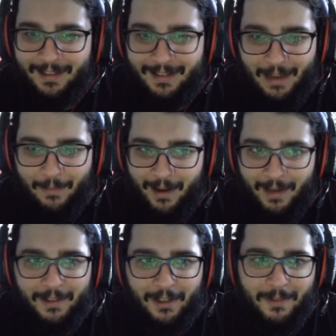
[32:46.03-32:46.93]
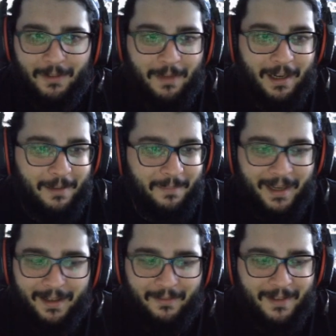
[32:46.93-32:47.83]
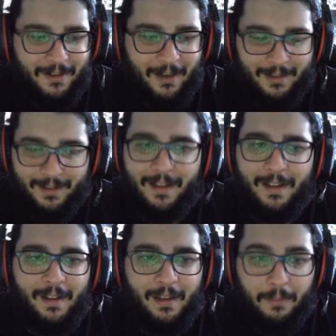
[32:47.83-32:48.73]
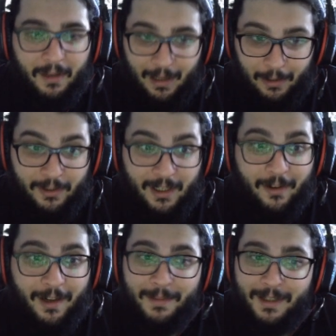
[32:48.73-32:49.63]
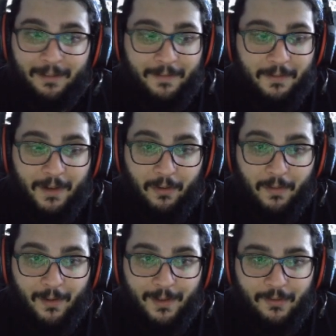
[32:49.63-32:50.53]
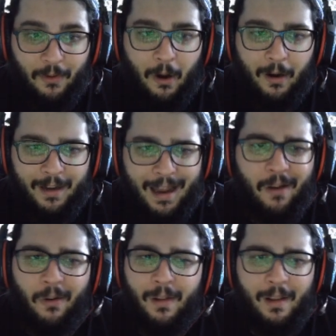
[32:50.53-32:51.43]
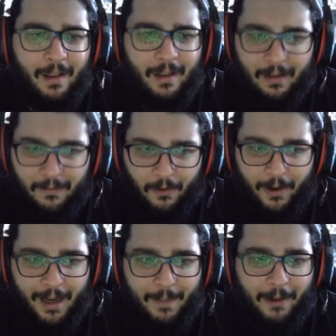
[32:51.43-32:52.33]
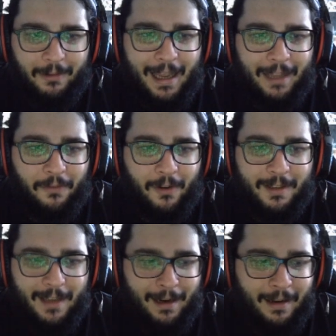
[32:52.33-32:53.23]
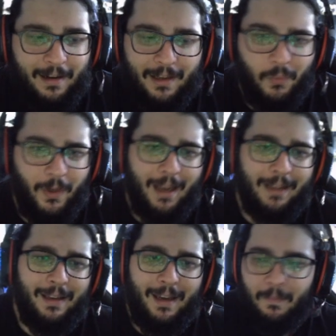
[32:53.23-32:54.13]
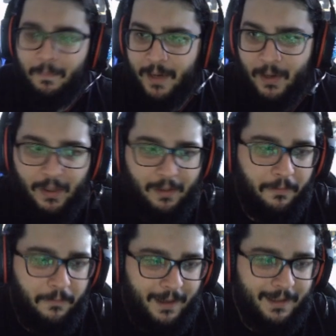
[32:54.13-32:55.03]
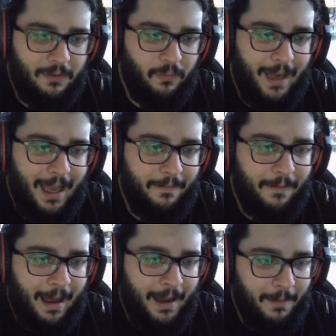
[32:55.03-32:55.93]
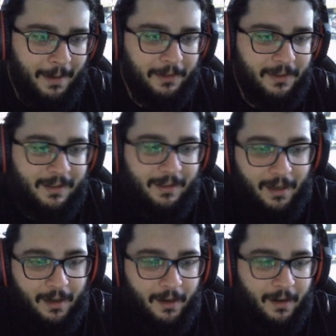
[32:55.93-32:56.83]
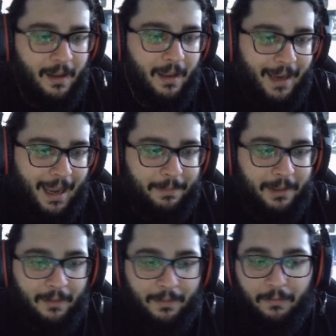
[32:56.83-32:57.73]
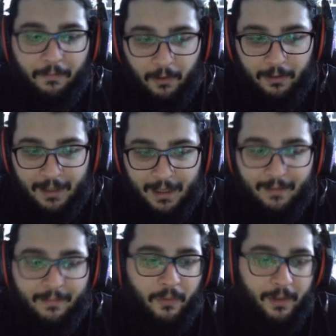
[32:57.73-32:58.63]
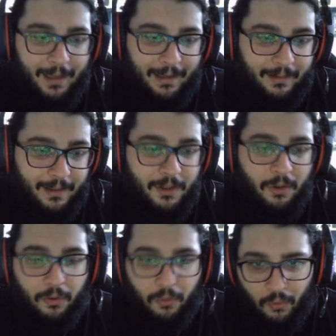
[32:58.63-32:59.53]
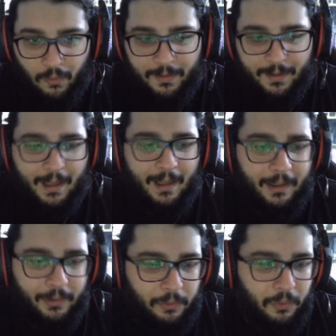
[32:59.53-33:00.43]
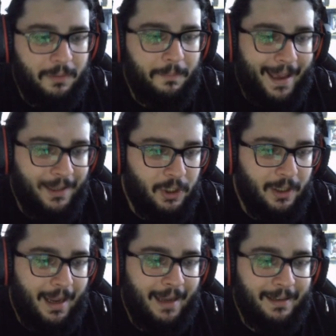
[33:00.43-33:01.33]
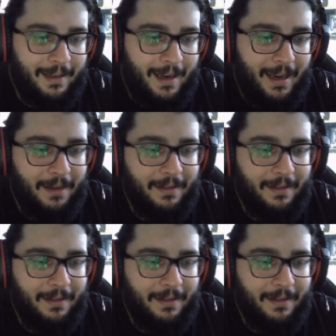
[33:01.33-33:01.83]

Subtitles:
Come on, in terms of being competitive, it's not. But Allosauri himself is very, very strong. Now, forget about that for a second, because we got the Imperial Fist. We have Anamandus Tyr, Captain of the 14th. Relentless, your troops lose Bastion and gain